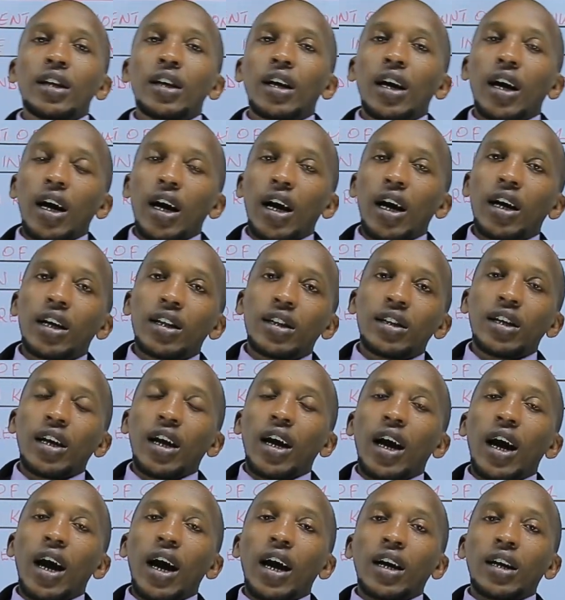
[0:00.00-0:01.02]
uh,
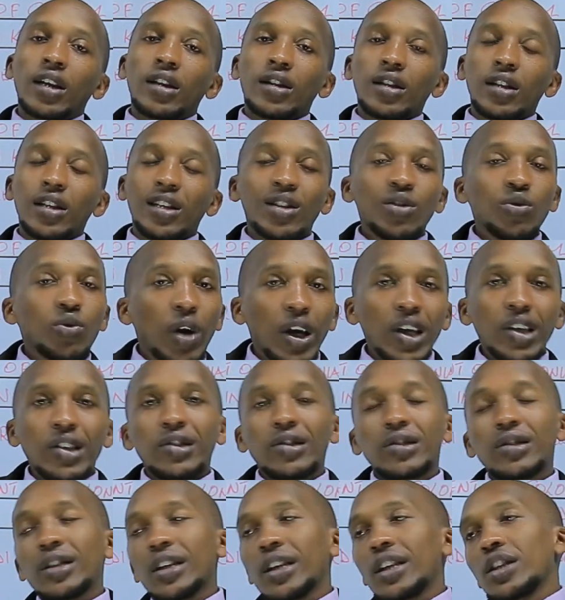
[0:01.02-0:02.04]
there are three
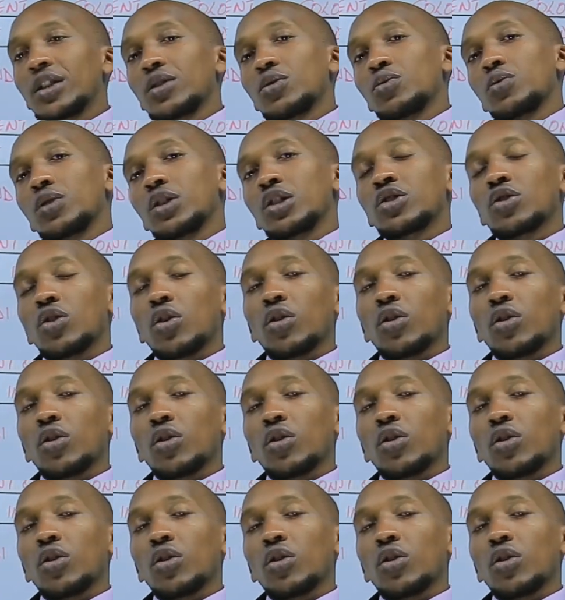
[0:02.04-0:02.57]
ways in which,